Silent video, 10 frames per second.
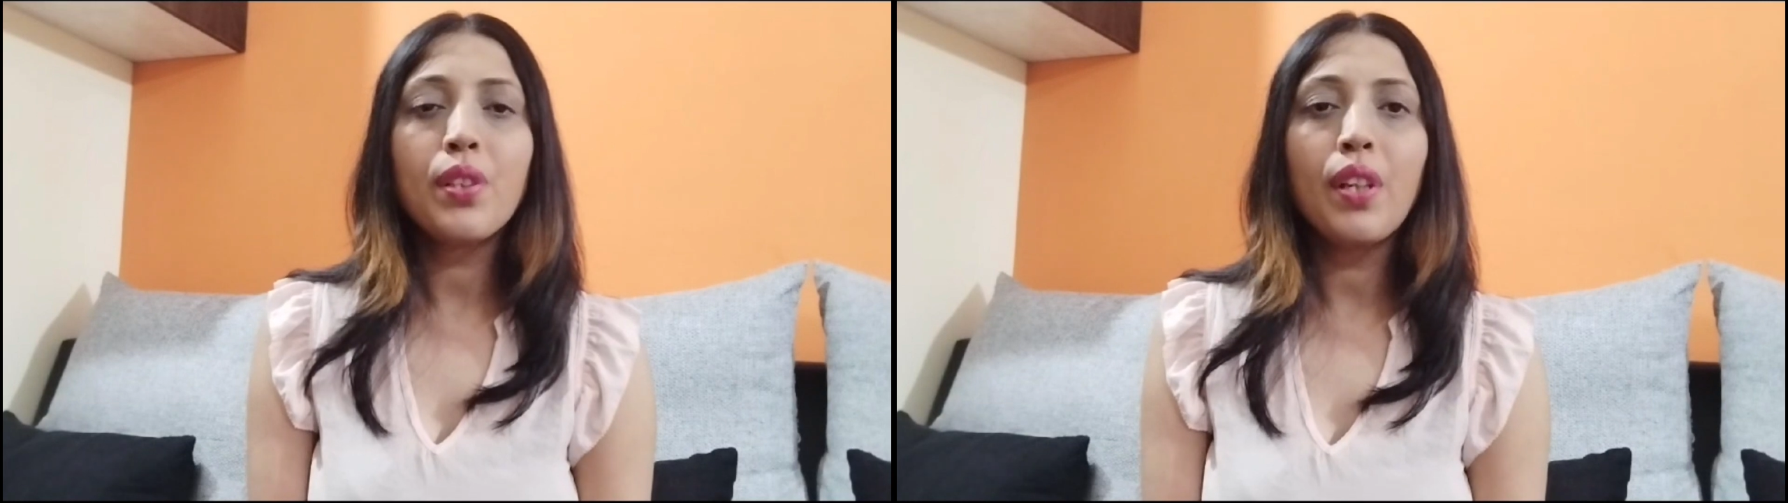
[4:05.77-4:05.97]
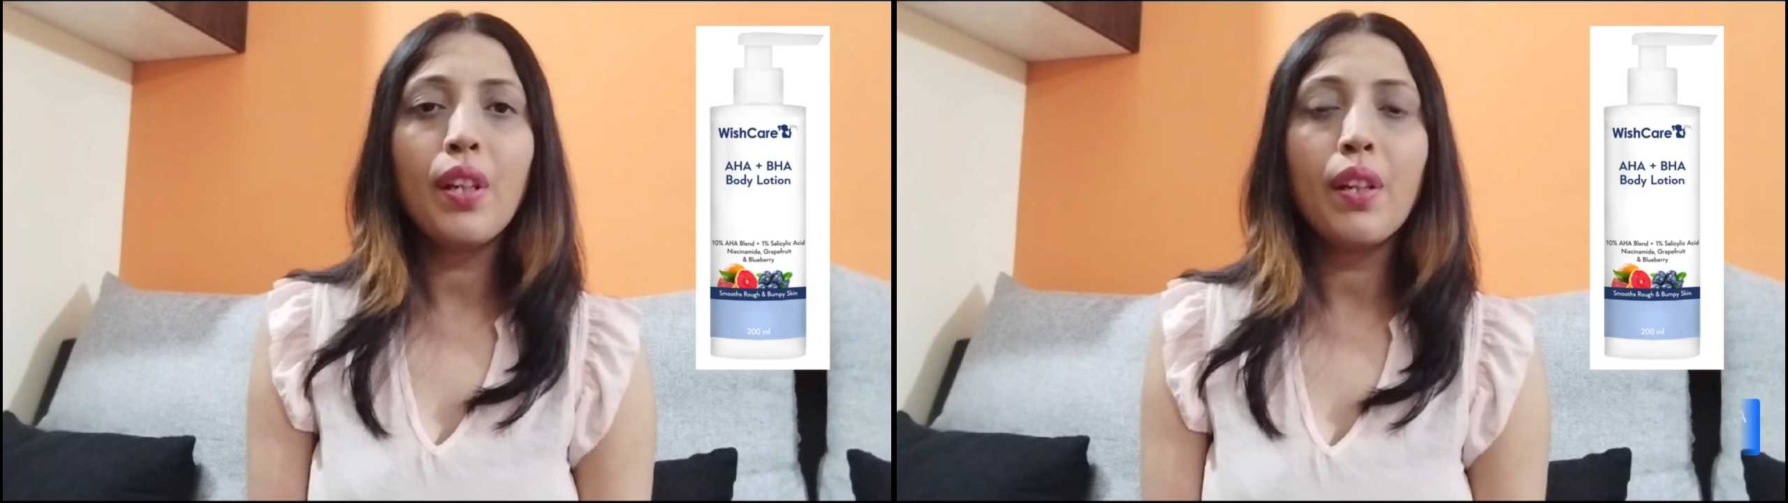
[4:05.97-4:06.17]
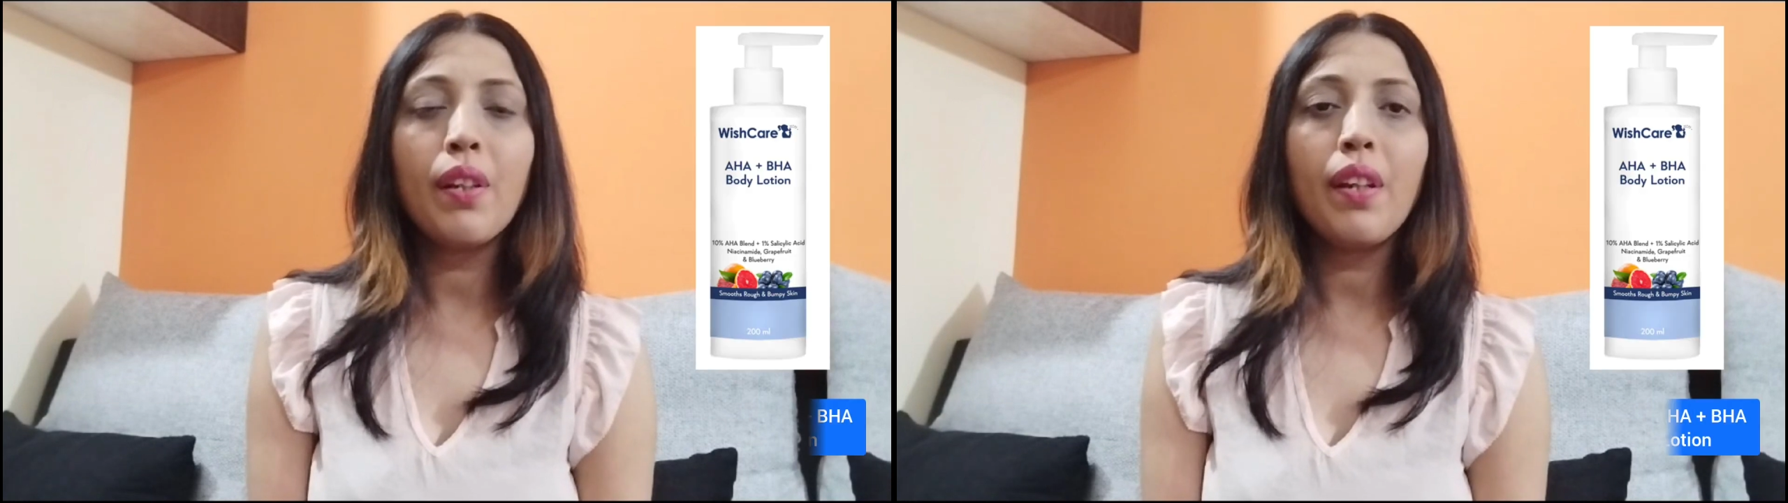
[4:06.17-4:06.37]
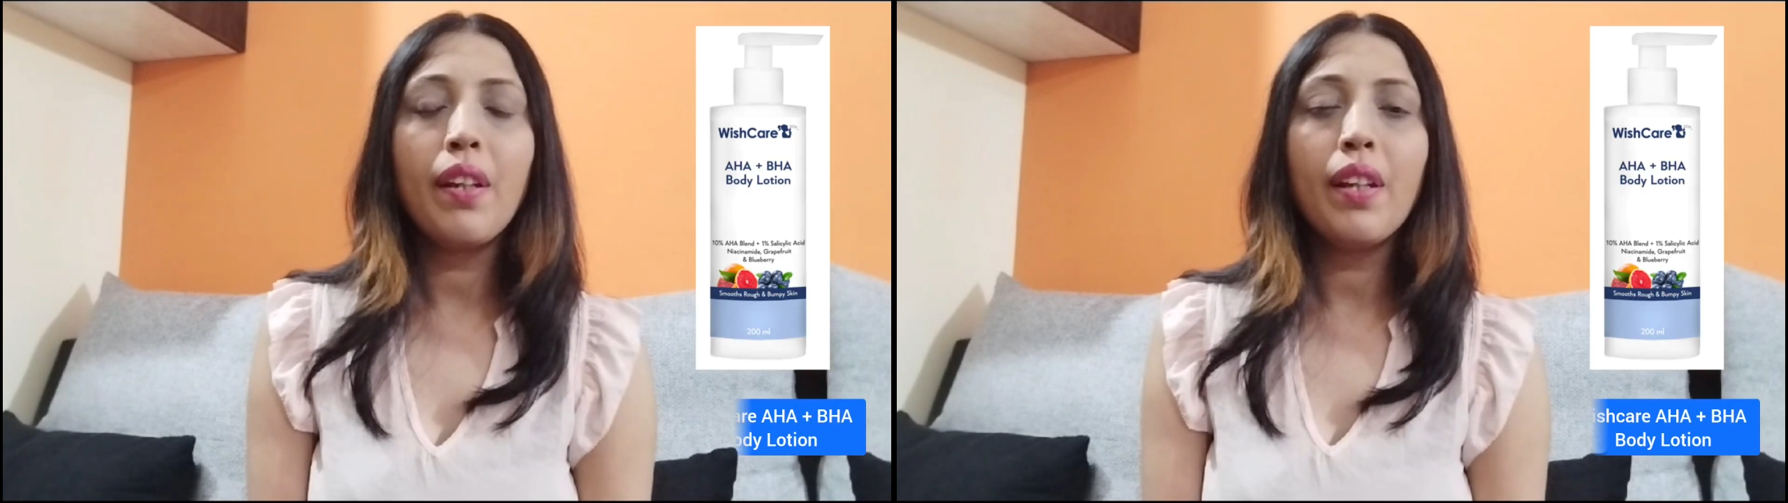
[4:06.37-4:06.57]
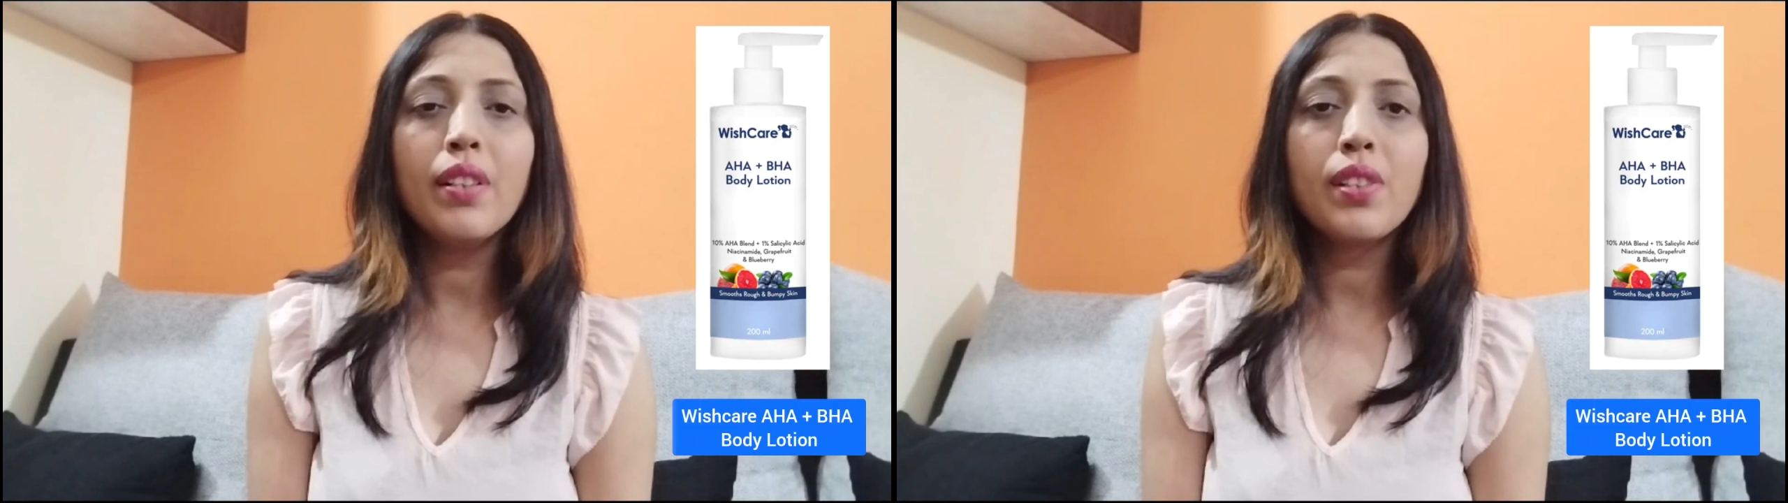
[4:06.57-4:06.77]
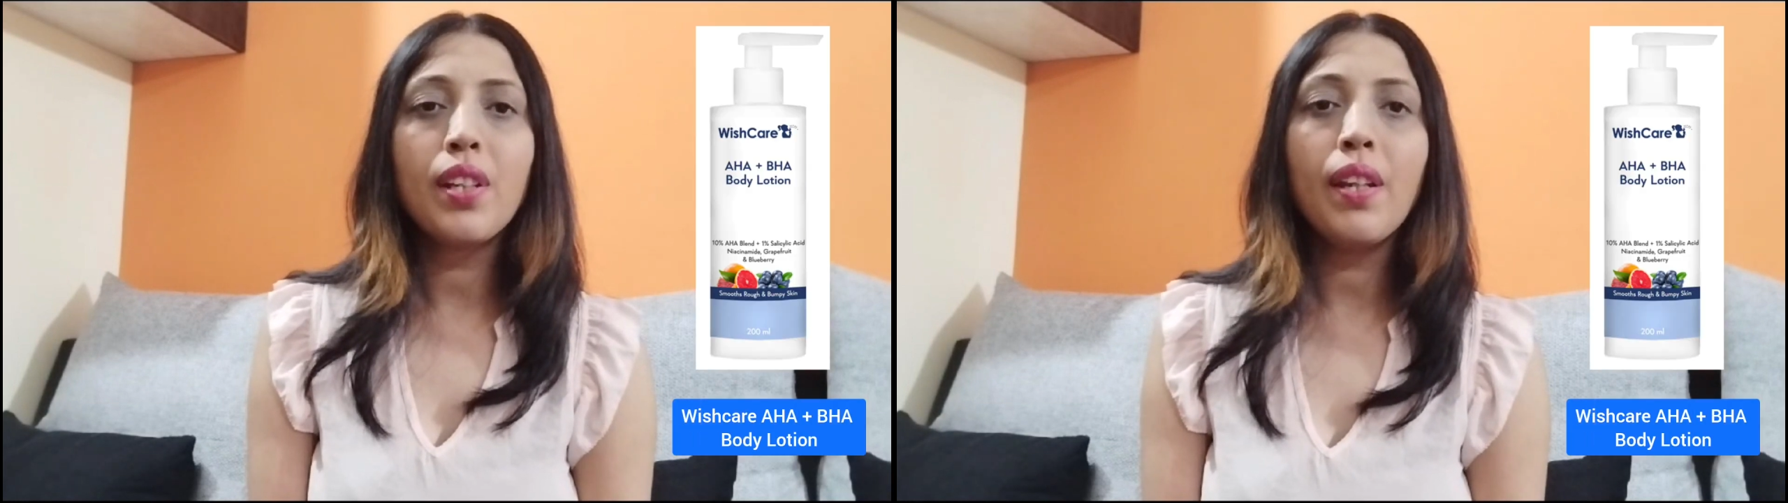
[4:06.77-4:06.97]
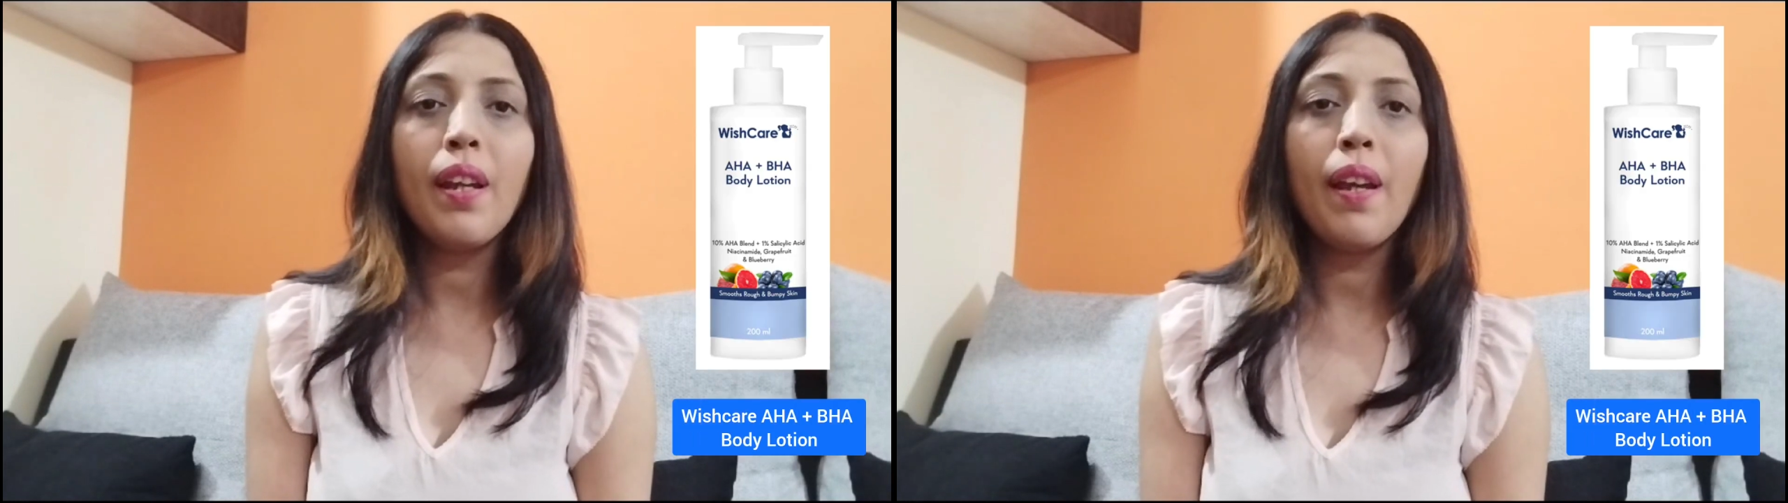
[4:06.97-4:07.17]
Care AHA